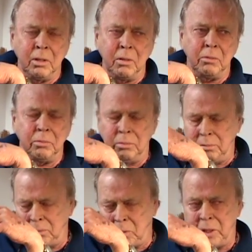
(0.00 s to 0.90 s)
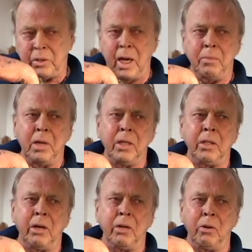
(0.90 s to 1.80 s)
a oh,
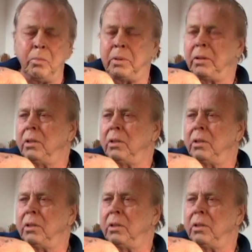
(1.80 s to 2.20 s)
quasi-military group